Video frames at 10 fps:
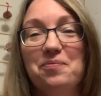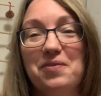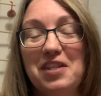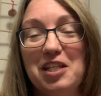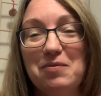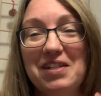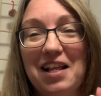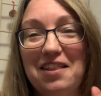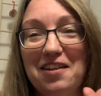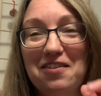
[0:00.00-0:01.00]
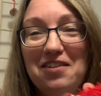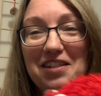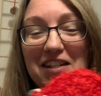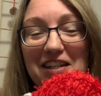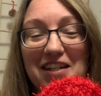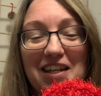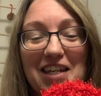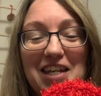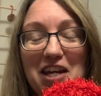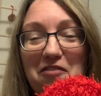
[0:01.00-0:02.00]
This was a little
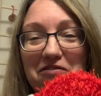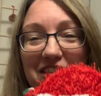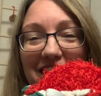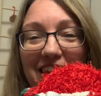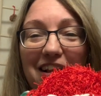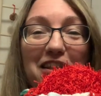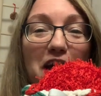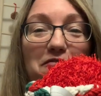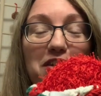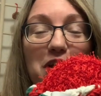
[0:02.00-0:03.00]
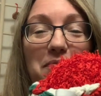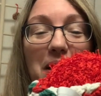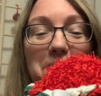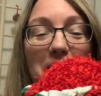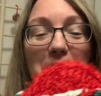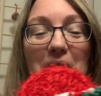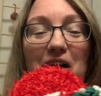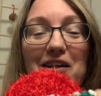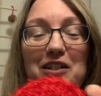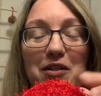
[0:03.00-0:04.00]
gift left in my
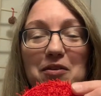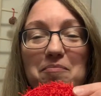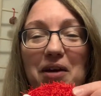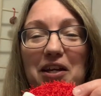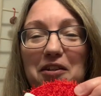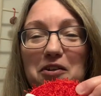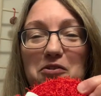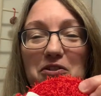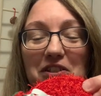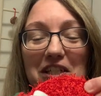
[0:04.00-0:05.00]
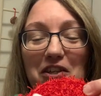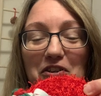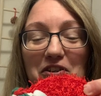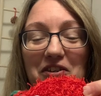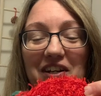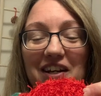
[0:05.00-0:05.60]
mailbox by a local knitter,